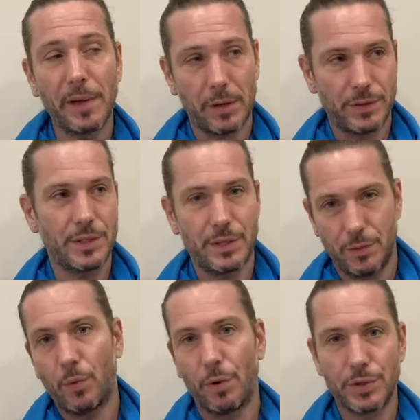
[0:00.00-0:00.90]
because he's a
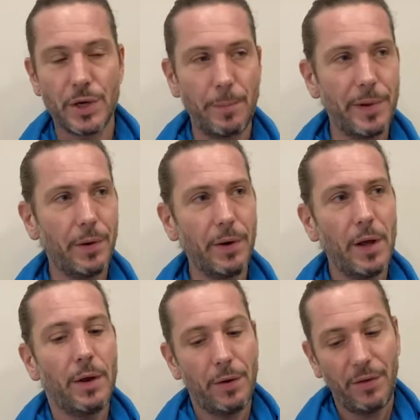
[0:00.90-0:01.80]
world champion,
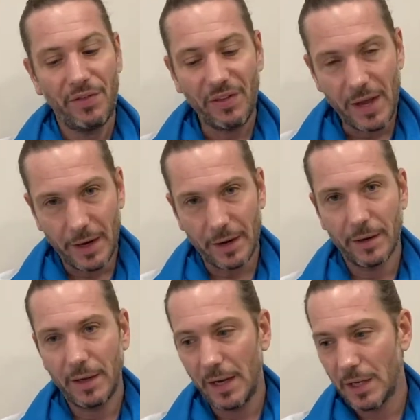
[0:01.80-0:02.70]
do you think
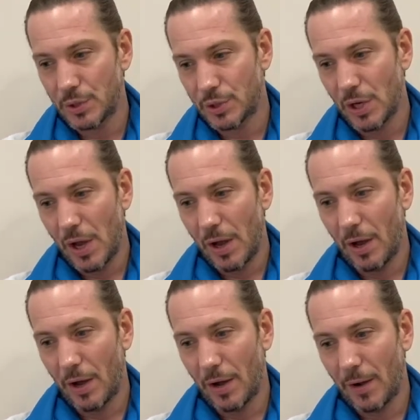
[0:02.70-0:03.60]
his
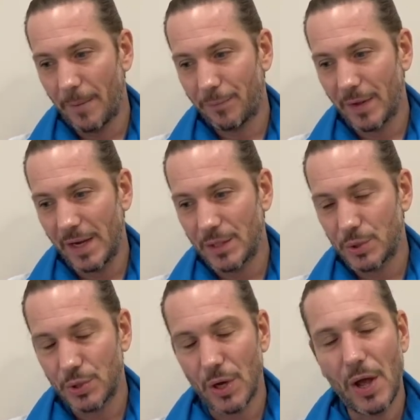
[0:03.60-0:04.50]

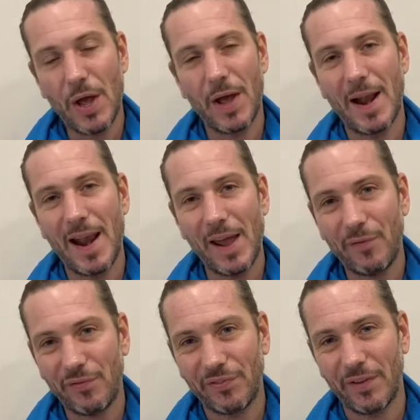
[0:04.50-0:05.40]

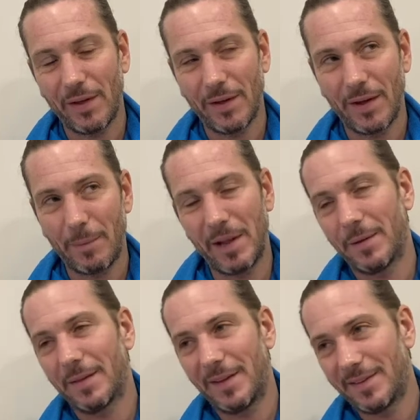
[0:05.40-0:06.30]
left, I mean,
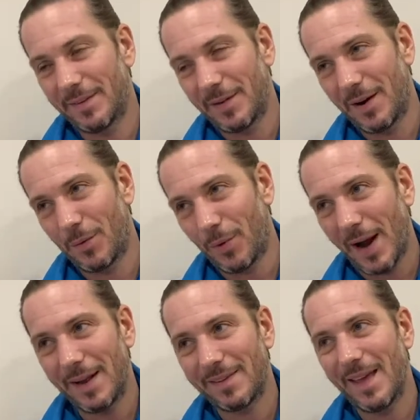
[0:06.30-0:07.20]
his
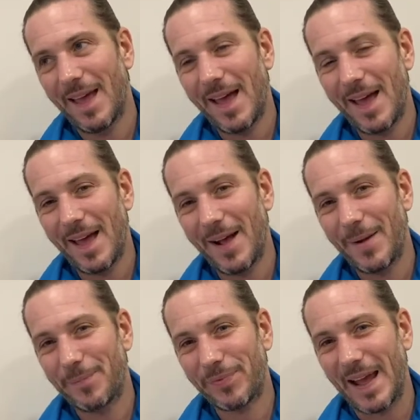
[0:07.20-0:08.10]
right
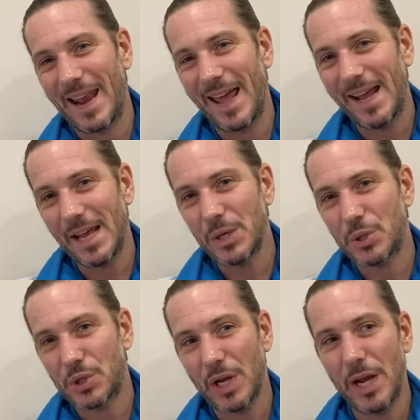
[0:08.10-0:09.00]
leg
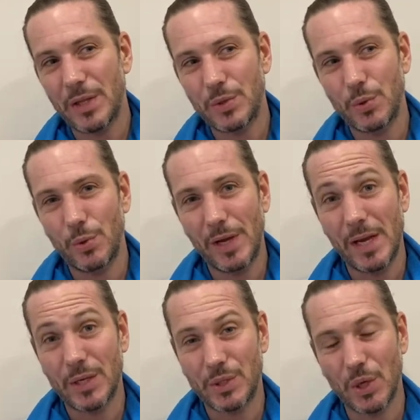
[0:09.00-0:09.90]
say to
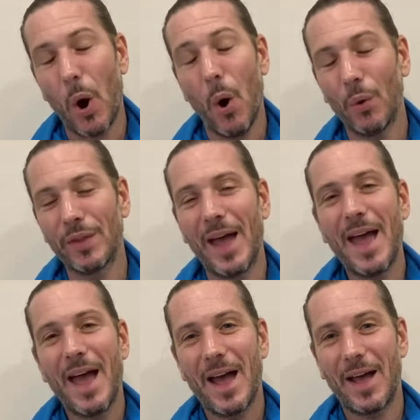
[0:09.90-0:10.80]
his own
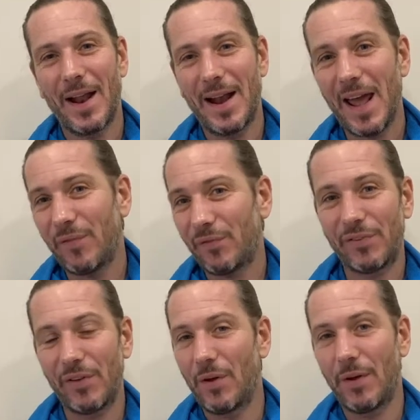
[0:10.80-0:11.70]

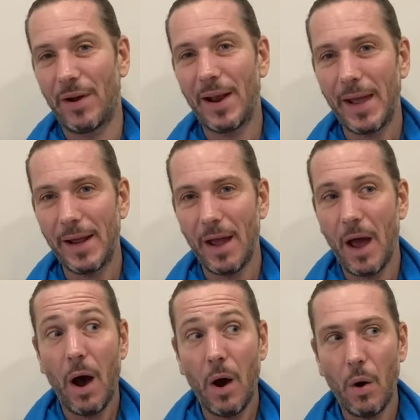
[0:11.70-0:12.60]
left leg,
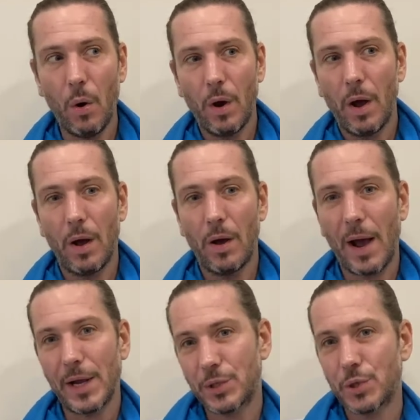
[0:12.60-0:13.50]
oh,
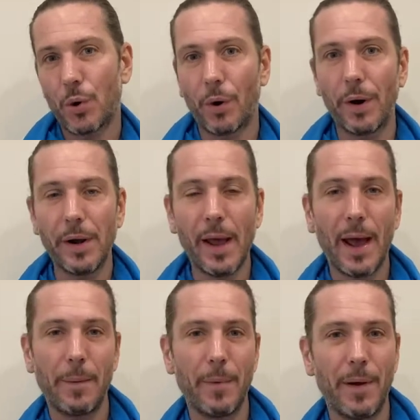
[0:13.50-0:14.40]
I scored,
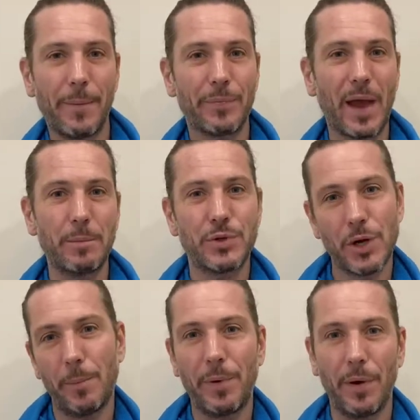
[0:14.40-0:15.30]
I'm
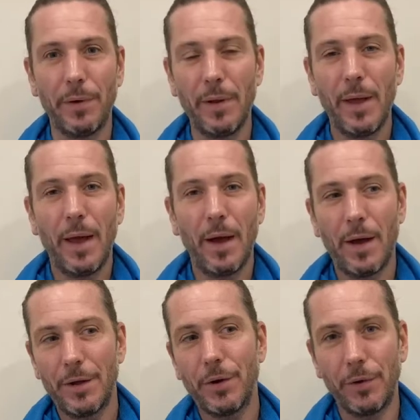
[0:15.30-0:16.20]
champion,
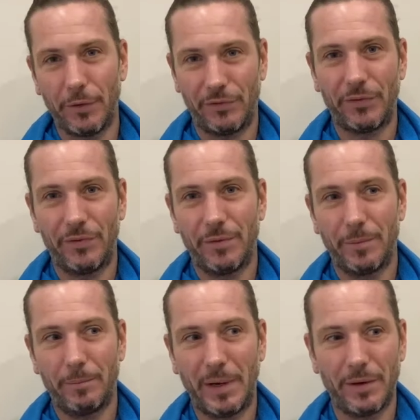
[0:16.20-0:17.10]
you're not,
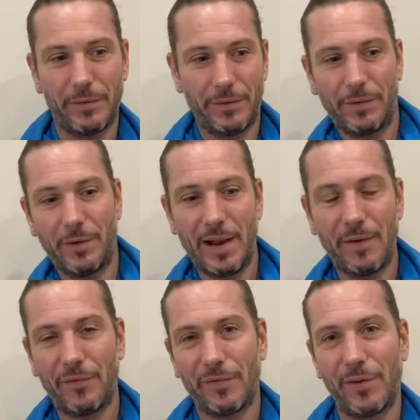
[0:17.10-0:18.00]
because the
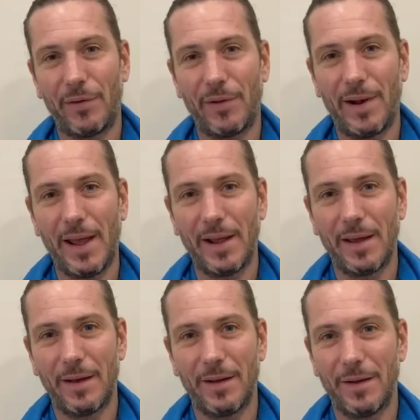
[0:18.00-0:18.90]
left
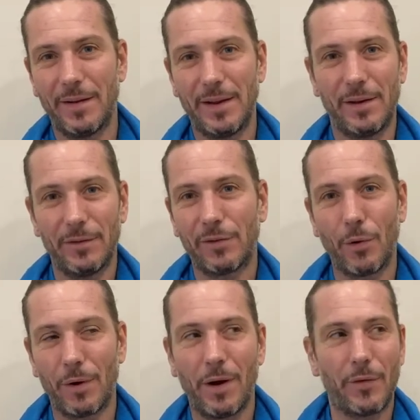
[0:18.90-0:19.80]
leg didn't
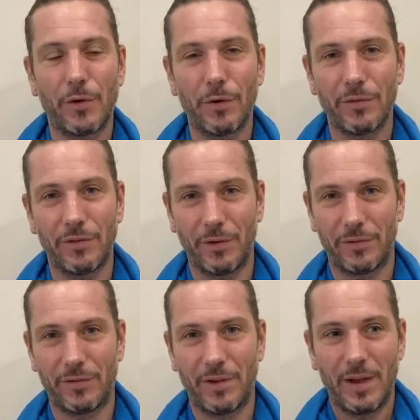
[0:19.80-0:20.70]
score? Of course
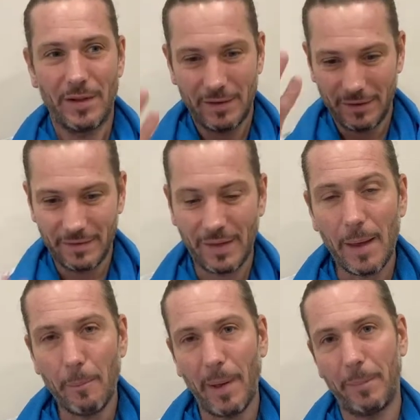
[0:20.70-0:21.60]
not. This is
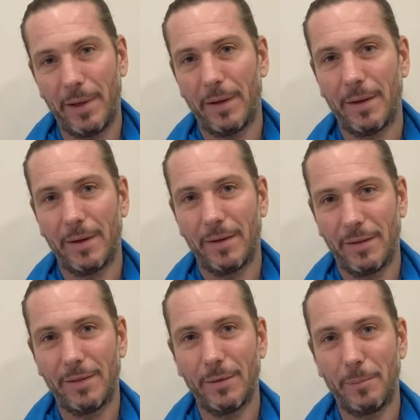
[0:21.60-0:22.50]
Mbappé,
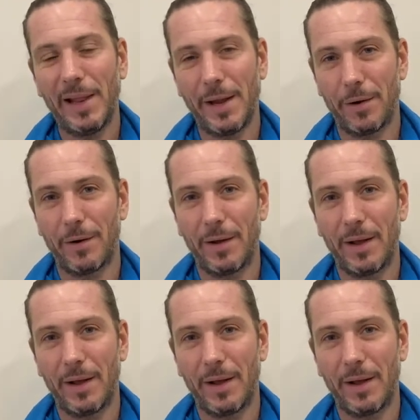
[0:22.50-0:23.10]
the player,